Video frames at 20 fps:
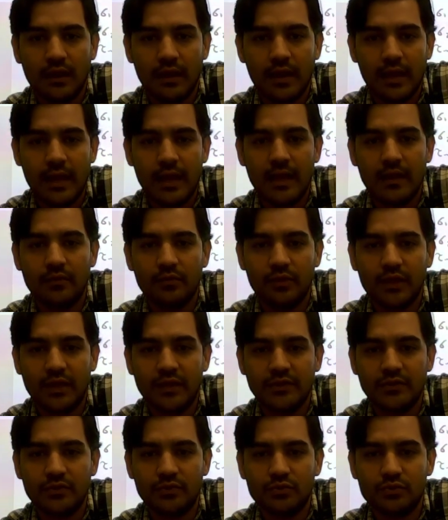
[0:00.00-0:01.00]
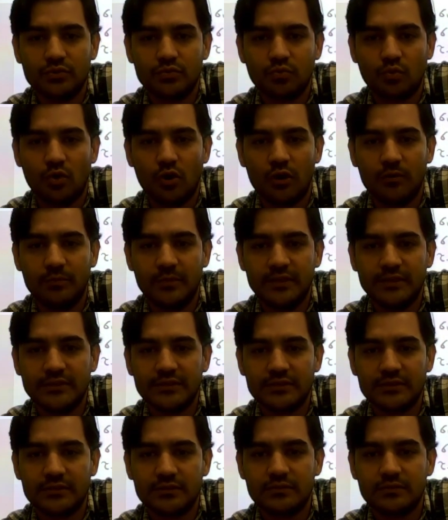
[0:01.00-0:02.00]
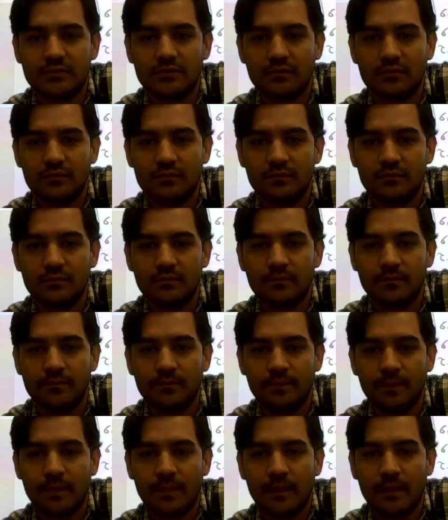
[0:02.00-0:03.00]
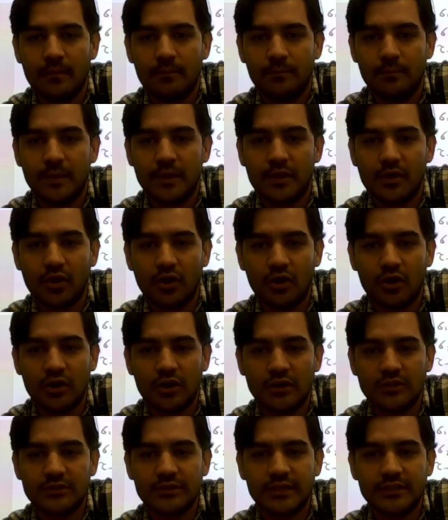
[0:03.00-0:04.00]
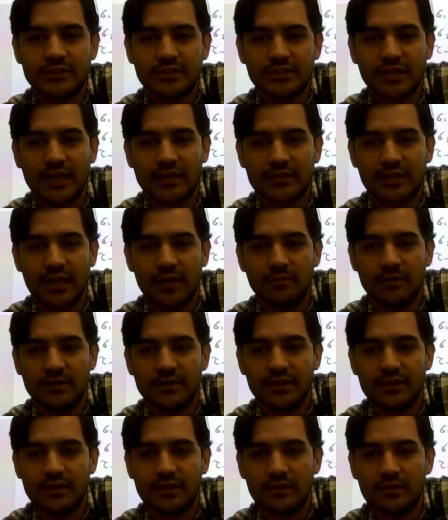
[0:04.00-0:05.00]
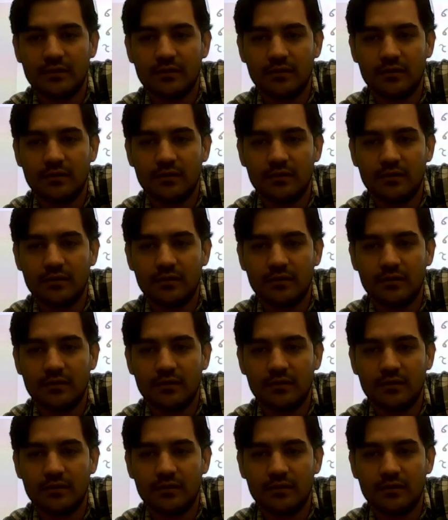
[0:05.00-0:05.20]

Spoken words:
and we can use von Mises because it's a ductile material.